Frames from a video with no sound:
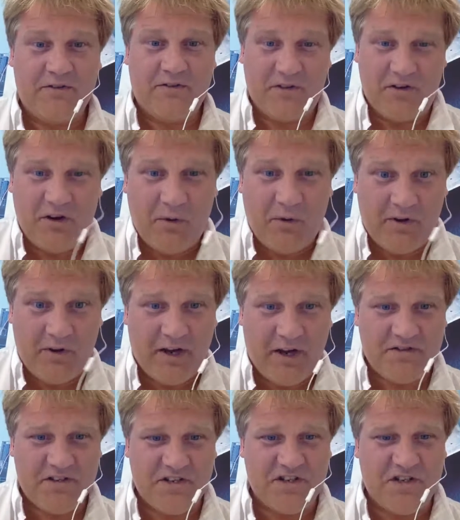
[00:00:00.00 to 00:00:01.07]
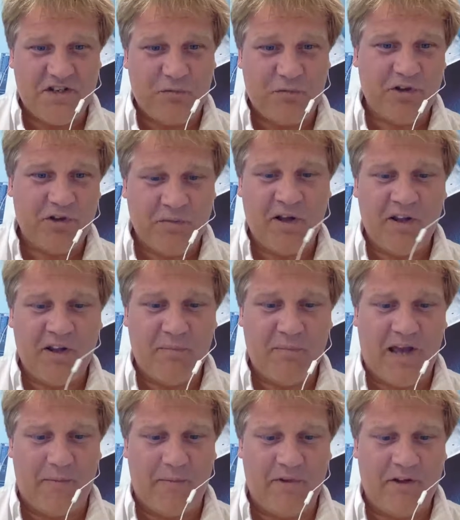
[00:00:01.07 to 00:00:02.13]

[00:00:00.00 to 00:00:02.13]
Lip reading: to know where their house is, to put them on the map.